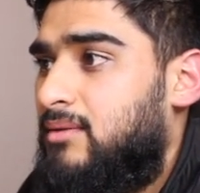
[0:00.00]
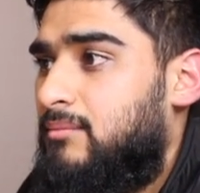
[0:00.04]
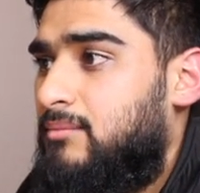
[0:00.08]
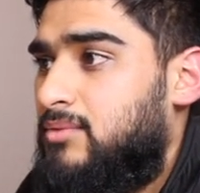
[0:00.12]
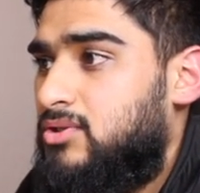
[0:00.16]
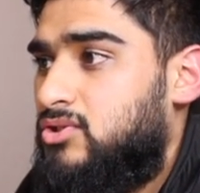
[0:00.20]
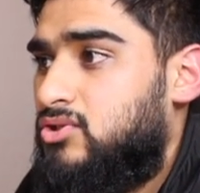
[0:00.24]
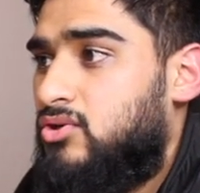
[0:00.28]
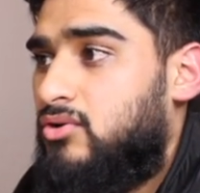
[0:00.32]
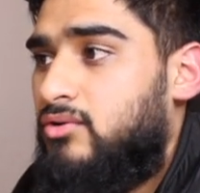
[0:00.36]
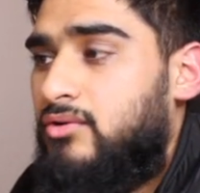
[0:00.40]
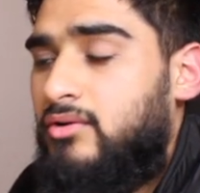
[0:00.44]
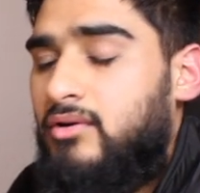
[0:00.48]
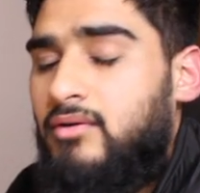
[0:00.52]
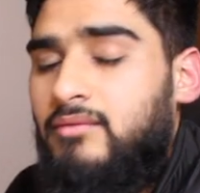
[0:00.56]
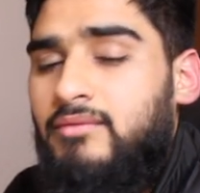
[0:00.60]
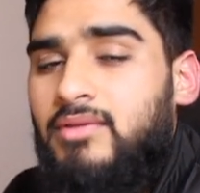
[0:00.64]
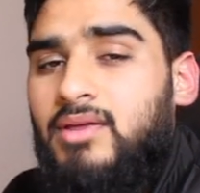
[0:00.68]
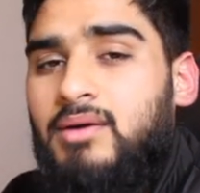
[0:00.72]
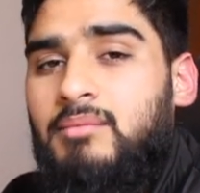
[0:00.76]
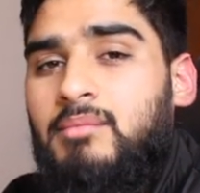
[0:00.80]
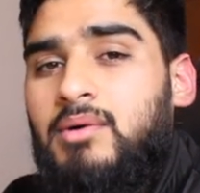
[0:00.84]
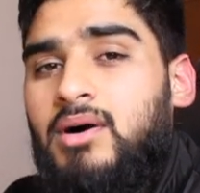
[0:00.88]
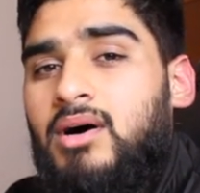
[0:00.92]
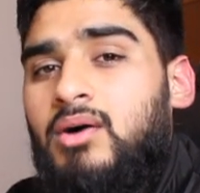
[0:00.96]
Majority of
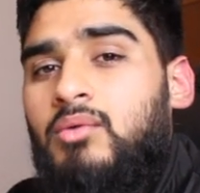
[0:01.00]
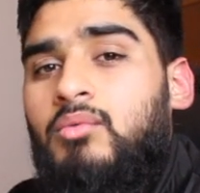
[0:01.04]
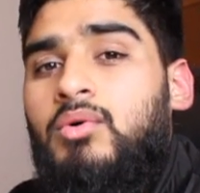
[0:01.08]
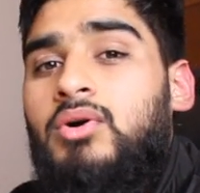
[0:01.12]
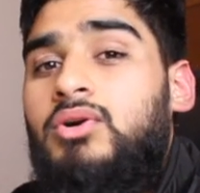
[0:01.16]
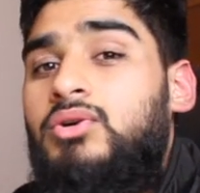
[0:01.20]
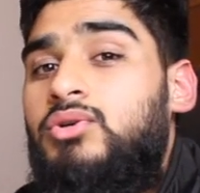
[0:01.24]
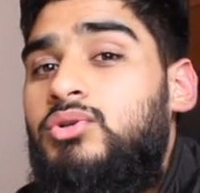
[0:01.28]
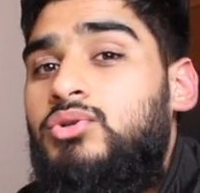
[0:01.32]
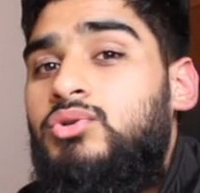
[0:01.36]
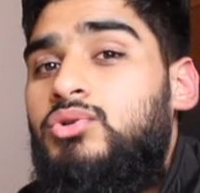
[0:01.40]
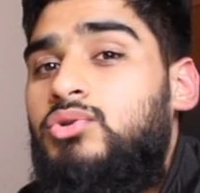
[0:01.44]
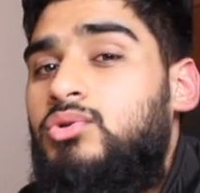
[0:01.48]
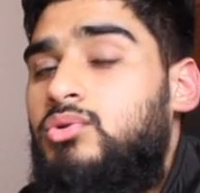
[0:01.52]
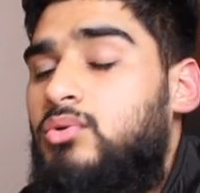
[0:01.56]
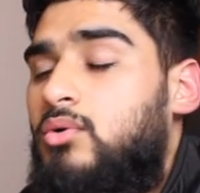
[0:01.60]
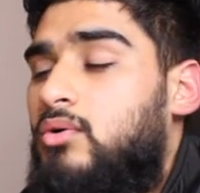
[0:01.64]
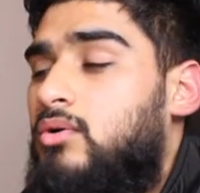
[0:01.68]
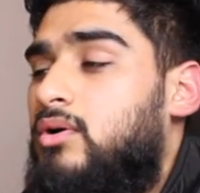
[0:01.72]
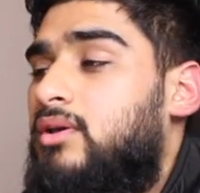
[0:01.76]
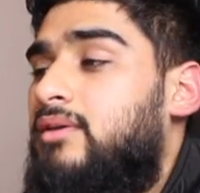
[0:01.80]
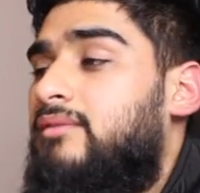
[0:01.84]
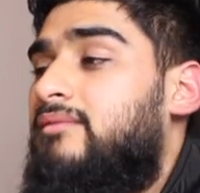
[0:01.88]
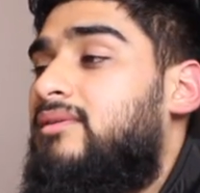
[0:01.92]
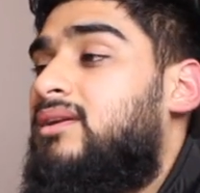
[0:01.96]
them are 1 to 2
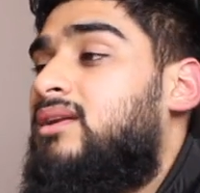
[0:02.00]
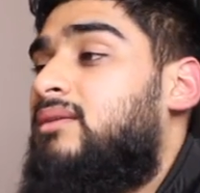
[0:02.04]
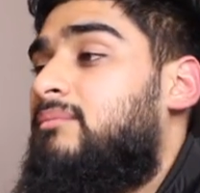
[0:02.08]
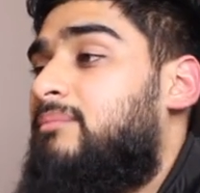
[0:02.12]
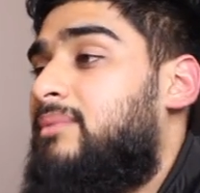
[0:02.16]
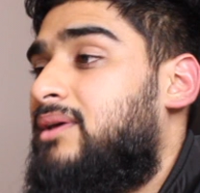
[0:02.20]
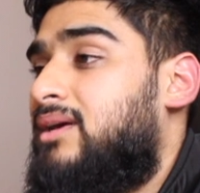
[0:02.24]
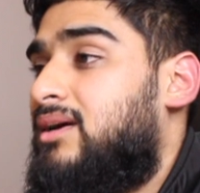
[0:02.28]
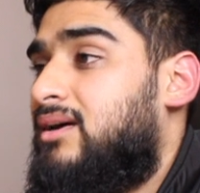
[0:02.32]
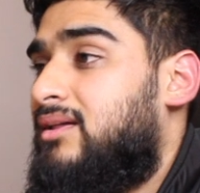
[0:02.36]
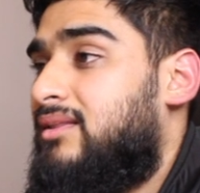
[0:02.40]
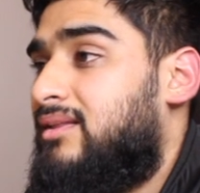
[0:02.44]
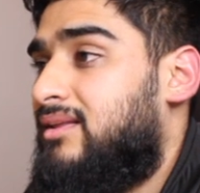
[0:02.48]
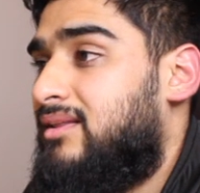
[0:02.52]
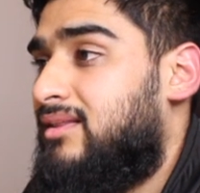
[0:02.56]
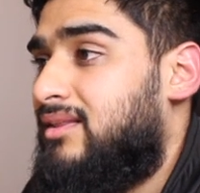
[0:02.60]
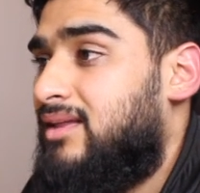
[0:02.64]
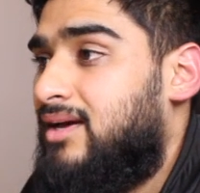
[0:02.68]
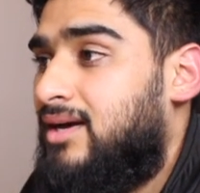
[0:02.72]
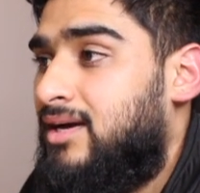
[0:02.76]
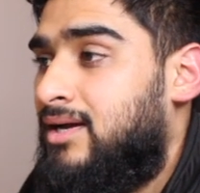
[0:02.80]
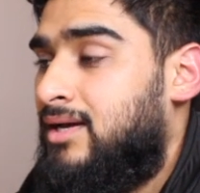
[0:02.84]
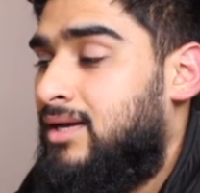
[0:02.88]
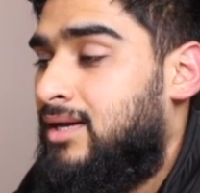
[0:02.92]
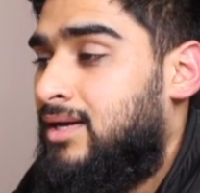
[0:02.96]
or even bigger than
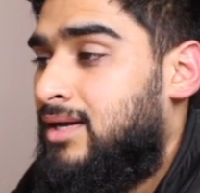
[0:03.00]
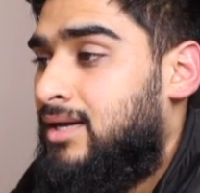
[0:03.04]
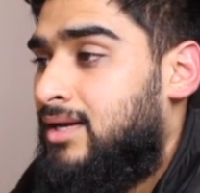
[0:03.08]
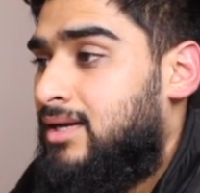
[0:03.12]
that.